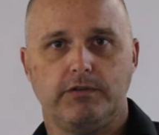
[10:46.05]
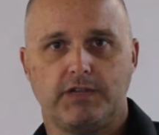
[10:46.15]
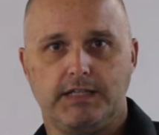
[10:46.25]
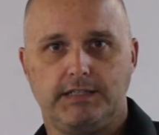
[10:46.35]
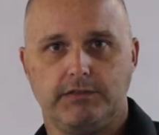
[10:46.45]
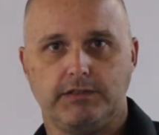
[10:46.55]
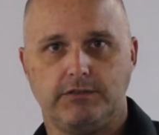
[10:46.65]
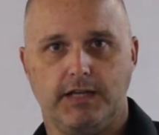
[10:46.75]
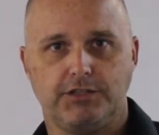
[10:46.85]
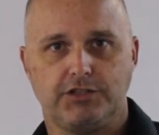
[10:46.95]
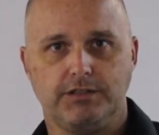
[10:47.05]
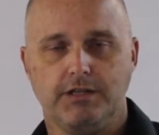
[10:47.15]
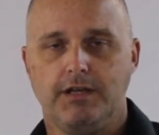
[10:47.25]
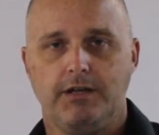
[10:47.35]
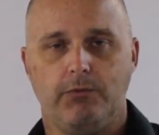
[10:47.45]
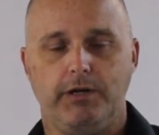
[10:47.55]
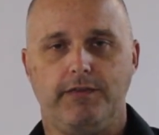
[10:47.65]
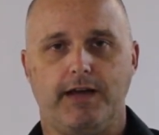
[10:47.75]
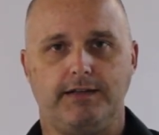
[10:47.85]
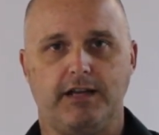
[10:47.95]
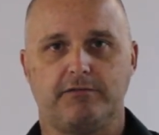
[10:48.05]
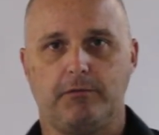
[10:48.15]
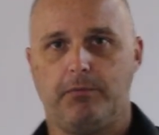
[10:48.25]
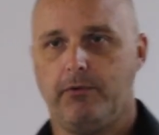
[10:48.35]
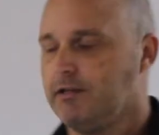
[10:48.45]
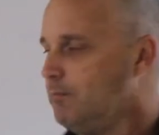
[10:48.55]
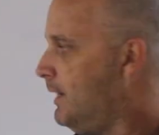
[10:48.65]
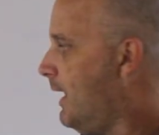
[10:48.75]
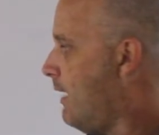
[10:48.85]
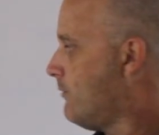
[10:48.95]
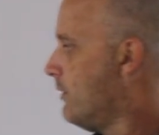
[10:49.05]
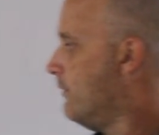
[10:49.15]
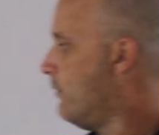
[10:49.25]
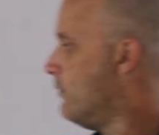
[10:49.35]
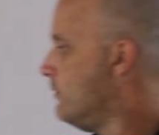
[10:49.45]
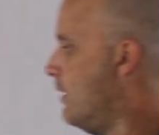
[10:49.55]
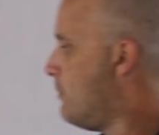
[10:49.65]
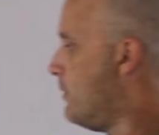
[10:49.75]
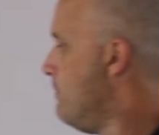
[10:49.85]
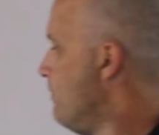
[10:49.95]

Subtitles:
scientific notation, we need that decimal point to be after the first number.